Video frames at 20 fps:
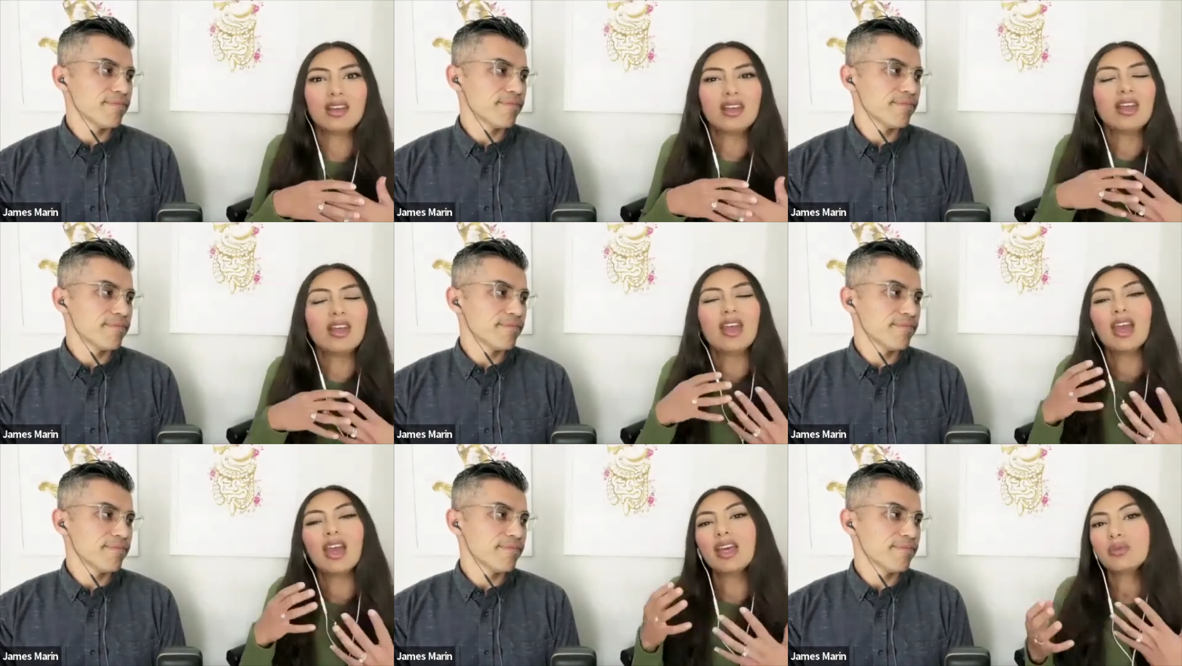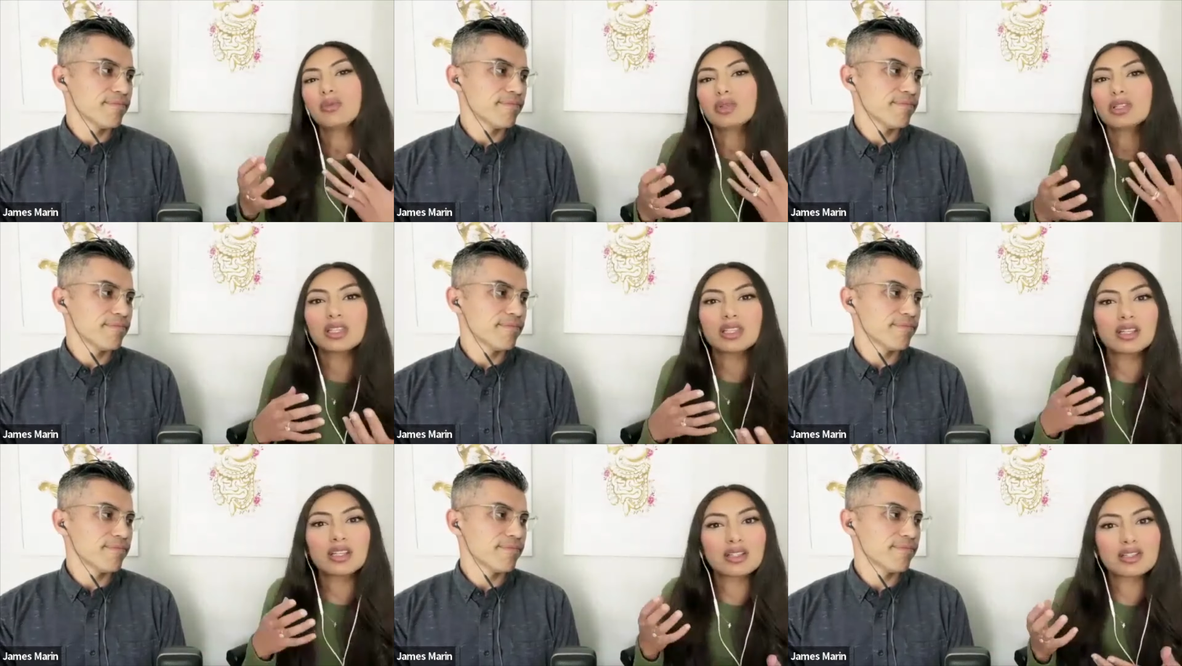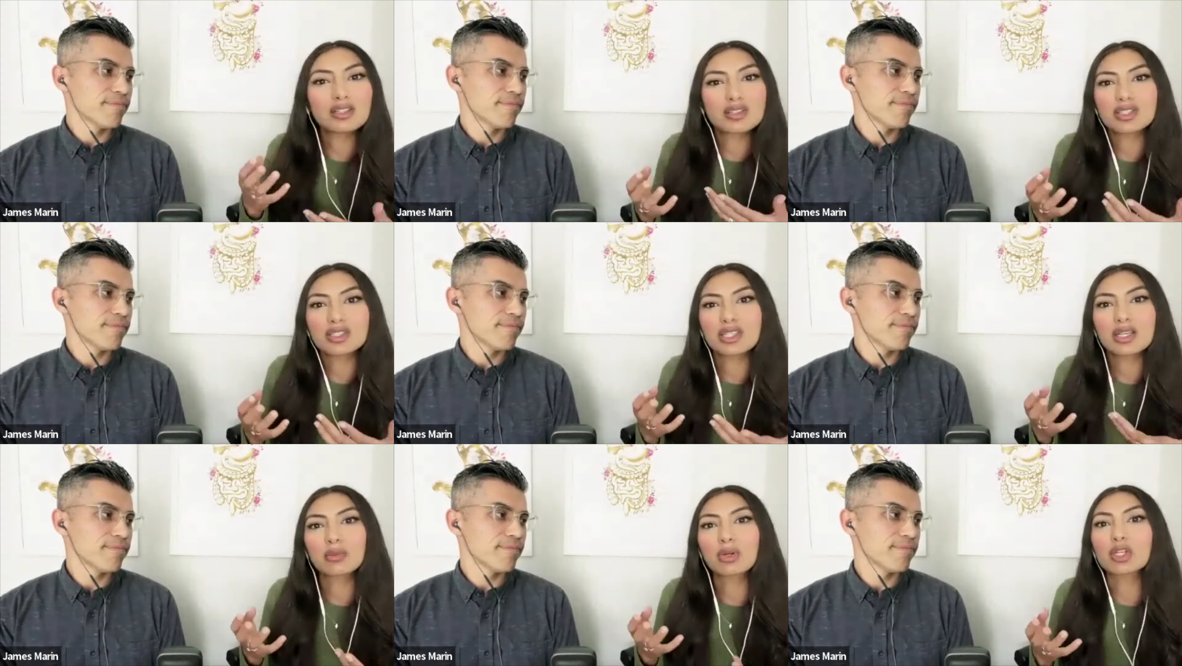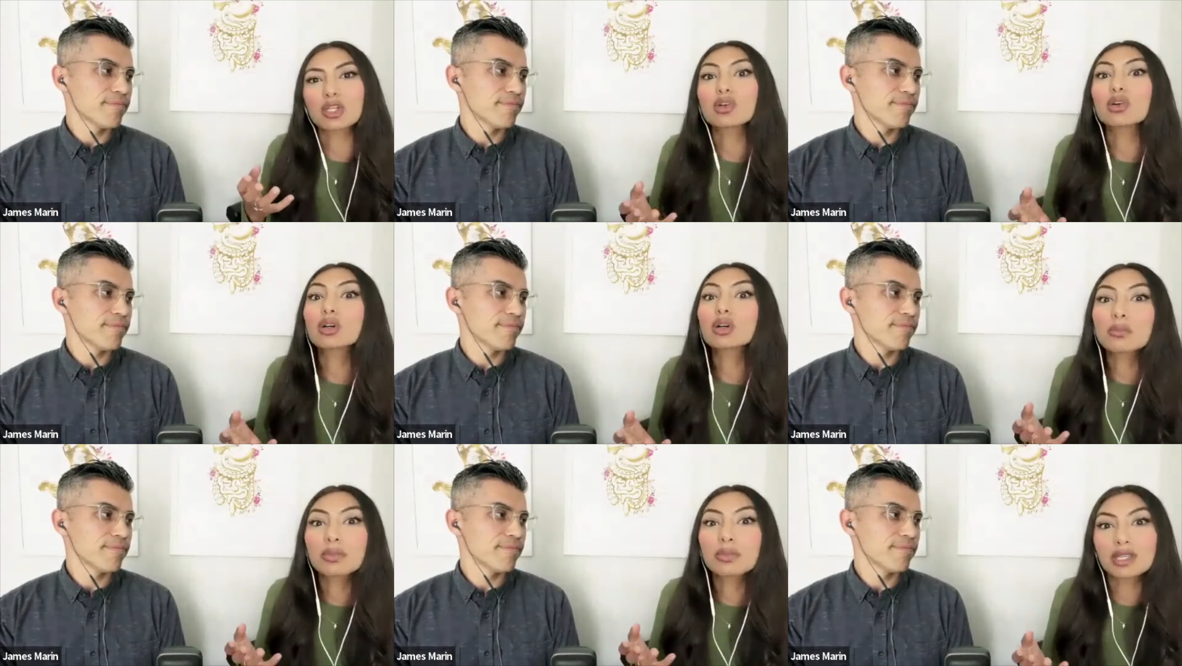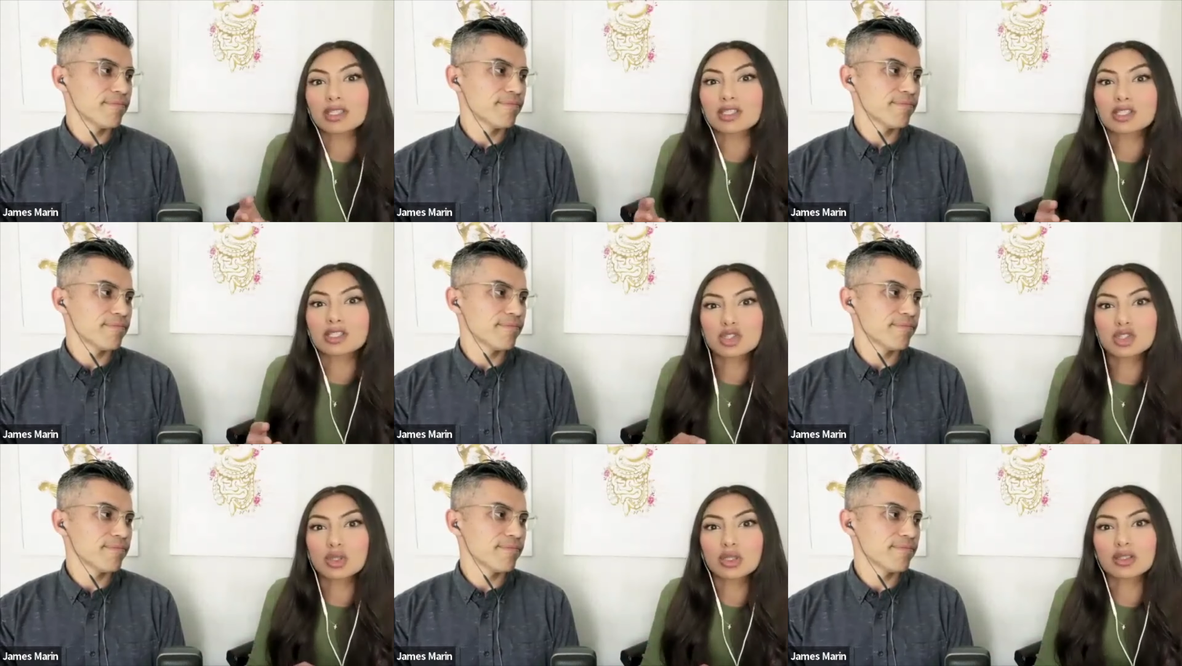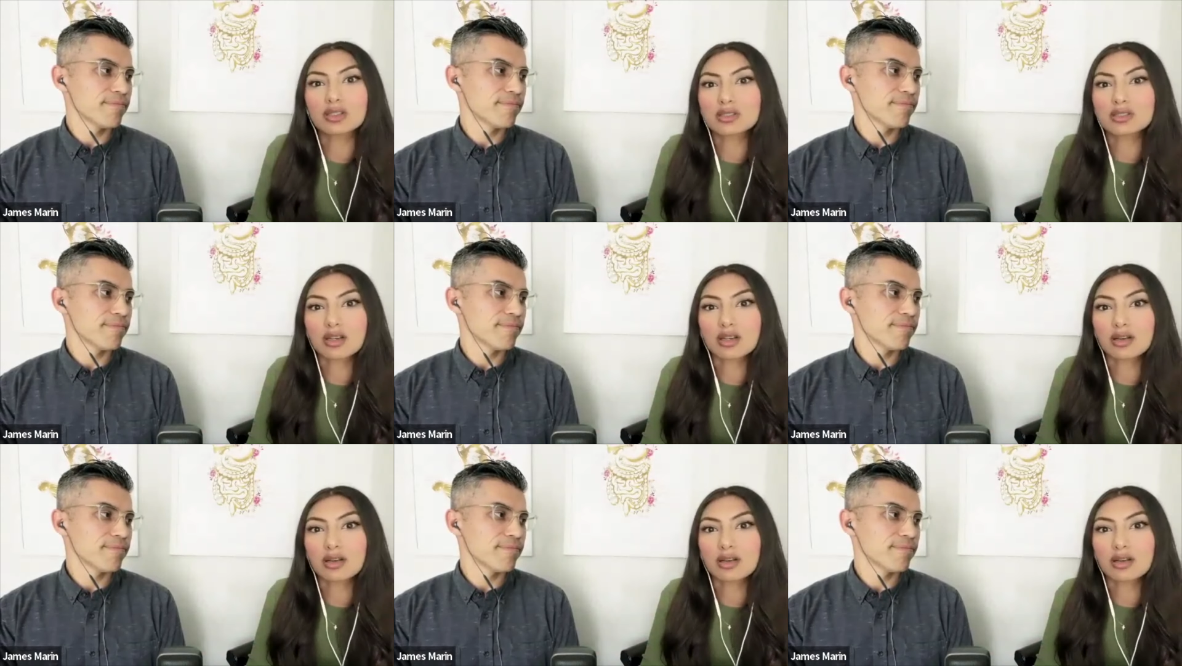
Speaker 1: and really understand what your biggest triggers are.